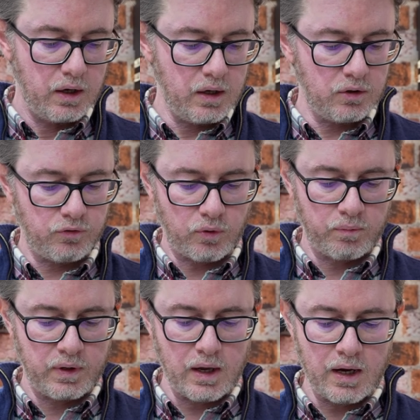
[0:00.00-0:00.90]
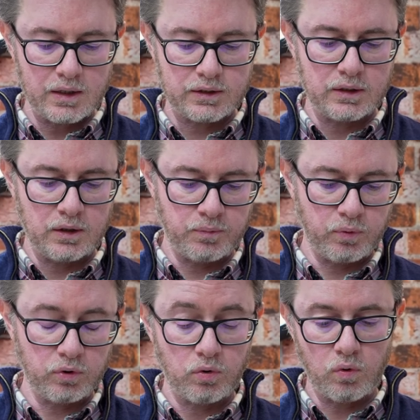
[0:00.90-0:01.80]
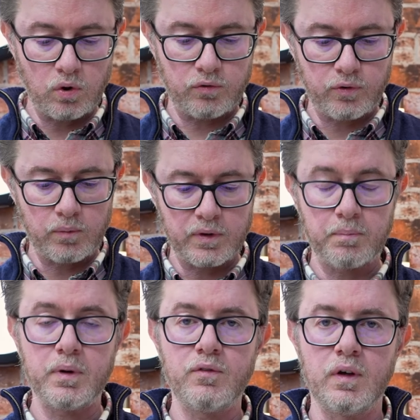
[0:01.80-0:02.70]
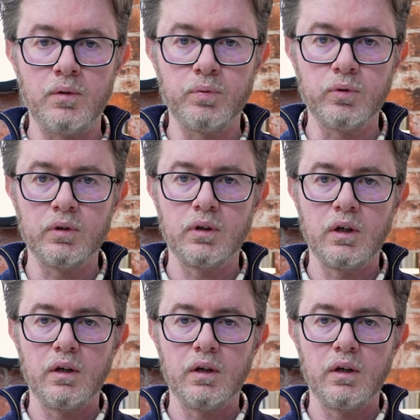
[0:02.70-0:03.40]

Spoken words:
is from the AC input or from the PV input.